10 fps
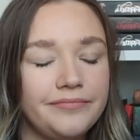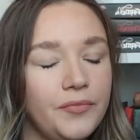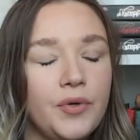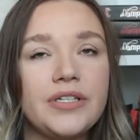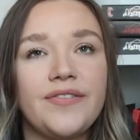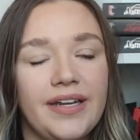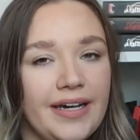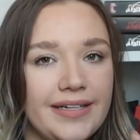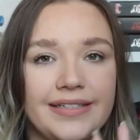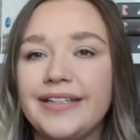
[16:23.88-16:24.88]
Was
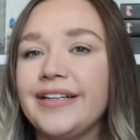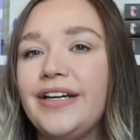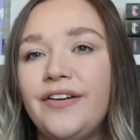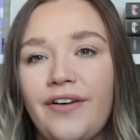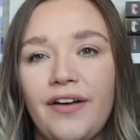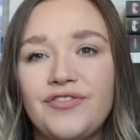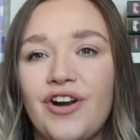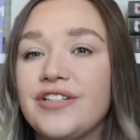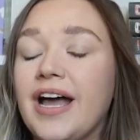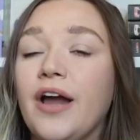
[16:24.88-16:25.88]
fantastic. 5
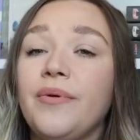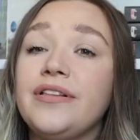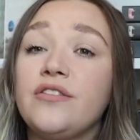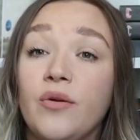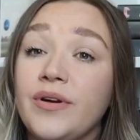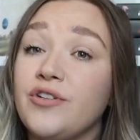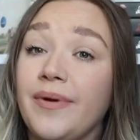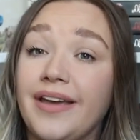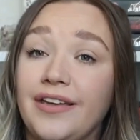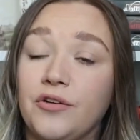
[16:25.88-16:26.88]
stars. I read so much on
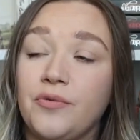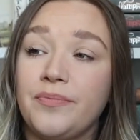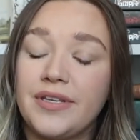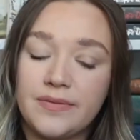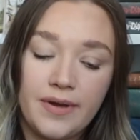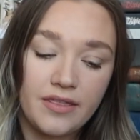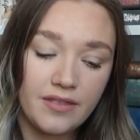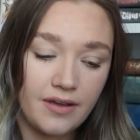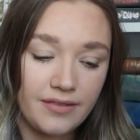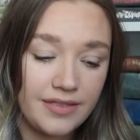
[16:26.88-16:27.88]
my Kindle this month,
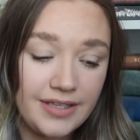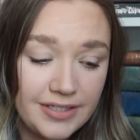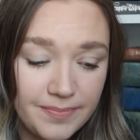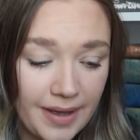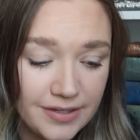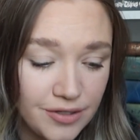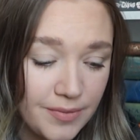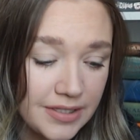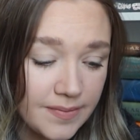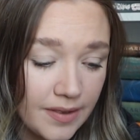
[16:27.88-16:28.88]
these past 2
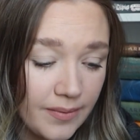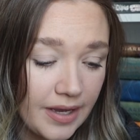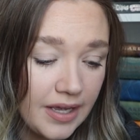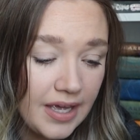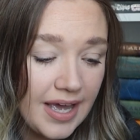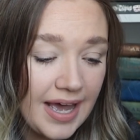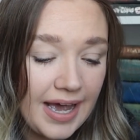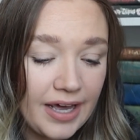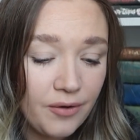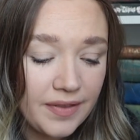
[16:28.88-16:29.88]
months, by the way.
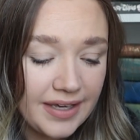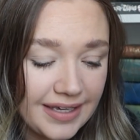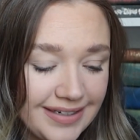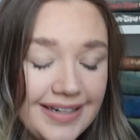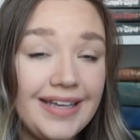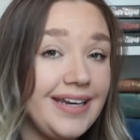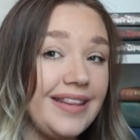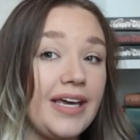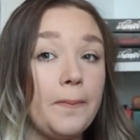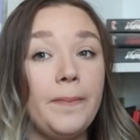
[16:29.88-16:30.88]
I don't think I did
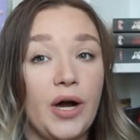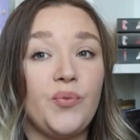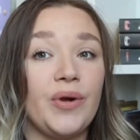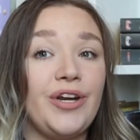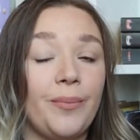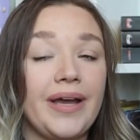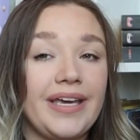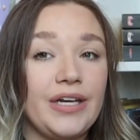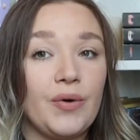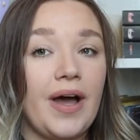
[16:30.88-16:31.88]
anything but read on my
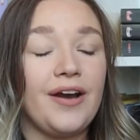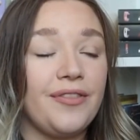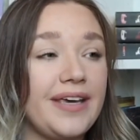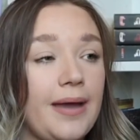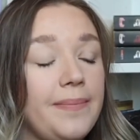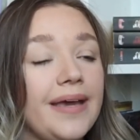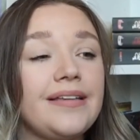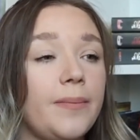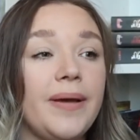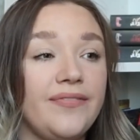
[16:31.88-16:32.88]
Kindle. I don't think I picked
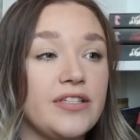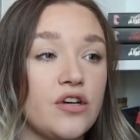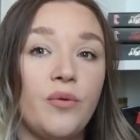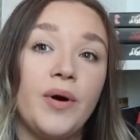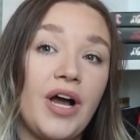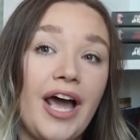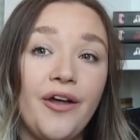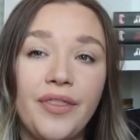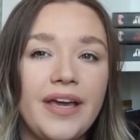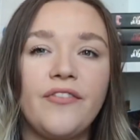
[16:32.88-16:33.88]
up a physical book. I
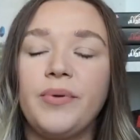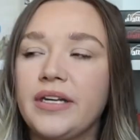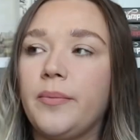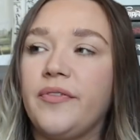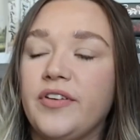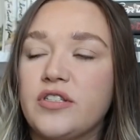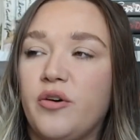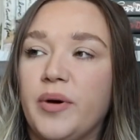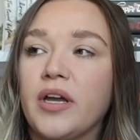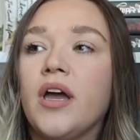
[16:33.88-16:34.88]
don't think I've picked up a physical
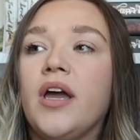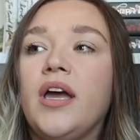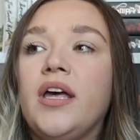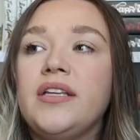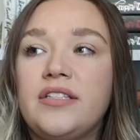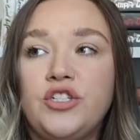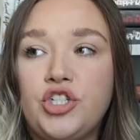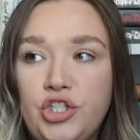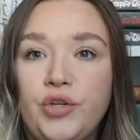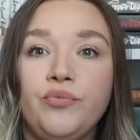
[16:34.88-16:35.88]
book since
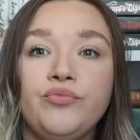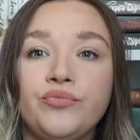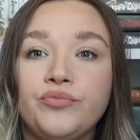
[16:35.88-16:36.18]
June.